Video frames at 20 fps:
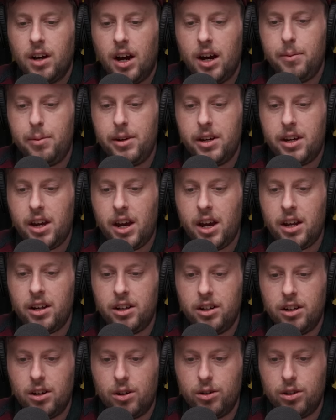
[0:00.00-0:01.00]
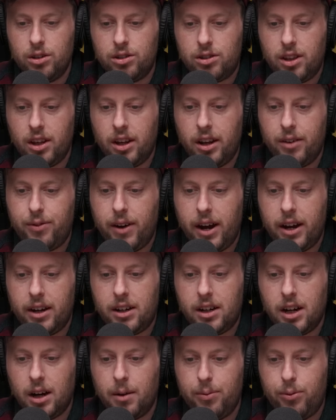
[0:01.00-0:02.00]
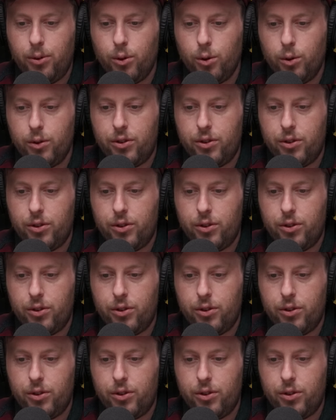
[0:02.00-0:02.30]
I began to notice that if I'd come through